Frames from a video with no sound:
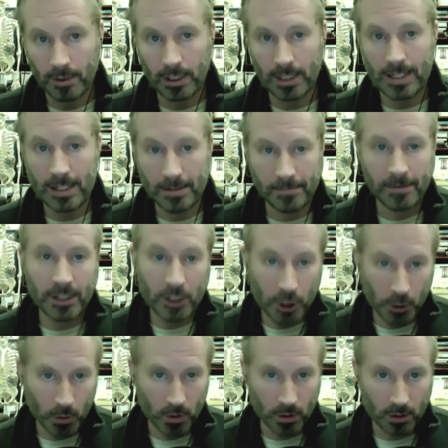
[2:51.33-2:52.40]

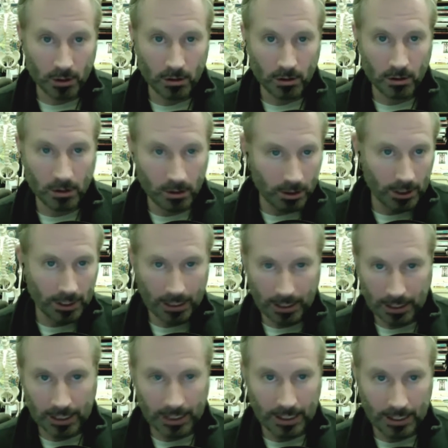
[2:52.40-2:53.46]
individual, not
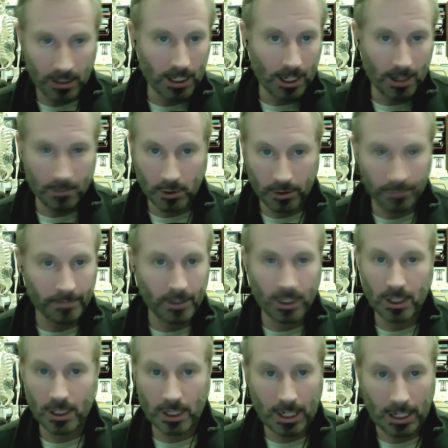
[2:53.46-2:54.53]

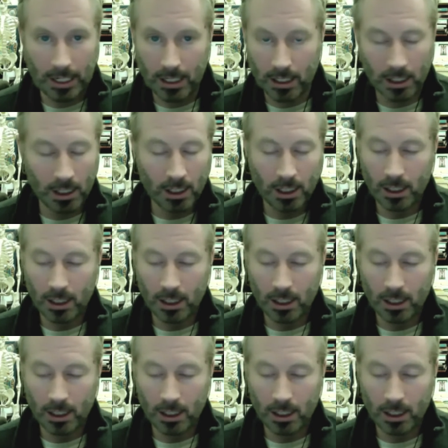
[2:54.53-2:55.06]
MUFON, not